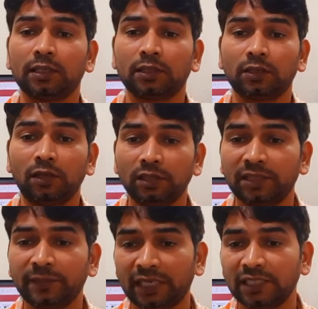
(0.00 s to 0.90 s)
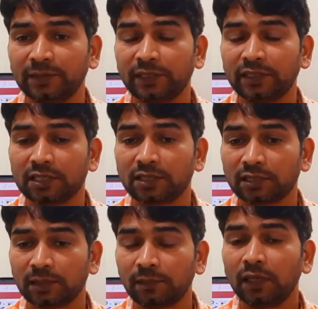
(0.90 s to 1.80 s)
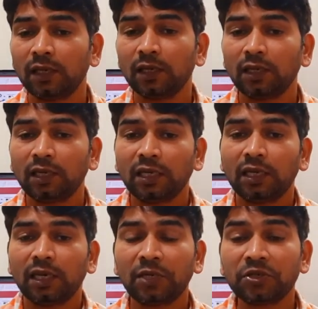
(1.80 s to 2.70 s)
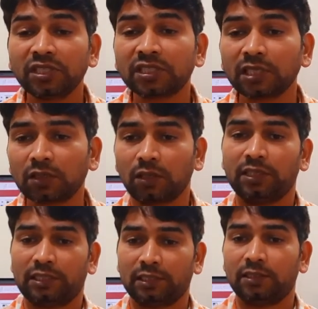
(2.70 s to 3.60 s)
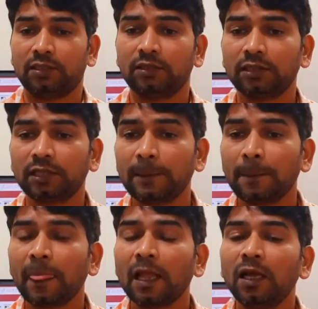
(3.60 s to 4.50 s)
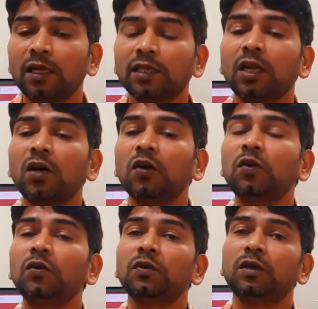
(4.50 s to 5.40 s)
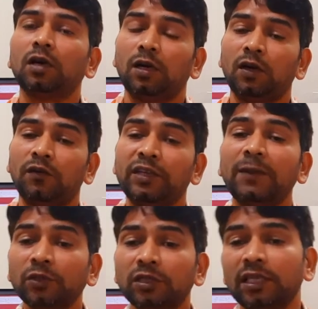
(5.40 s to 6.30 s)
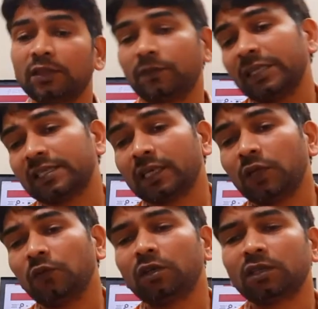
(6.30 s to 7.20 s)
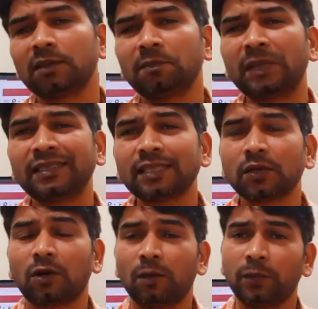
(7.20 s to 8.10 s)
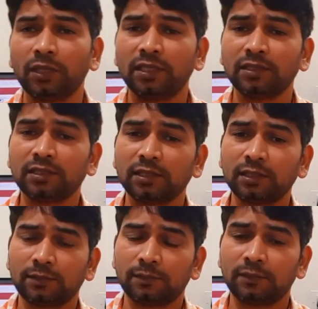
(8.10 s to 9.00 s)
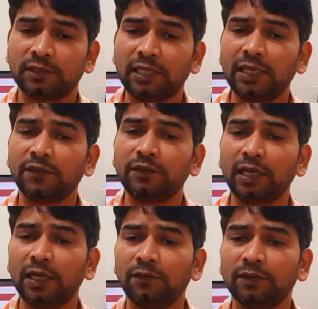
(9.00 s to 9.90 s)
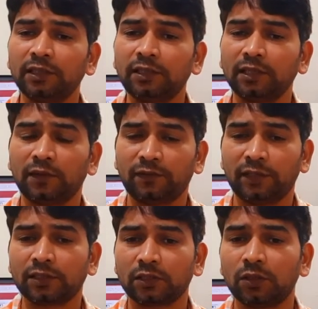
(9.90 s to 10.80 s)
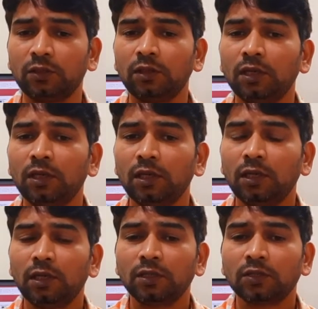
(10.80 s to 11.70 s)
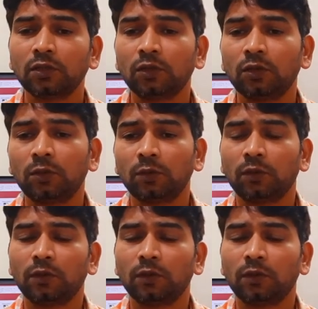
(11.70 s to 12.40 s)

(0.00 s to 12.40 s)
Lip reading: content management system, a digital content. Okay, now we have to think basically what are the major components that we have in alfresco. So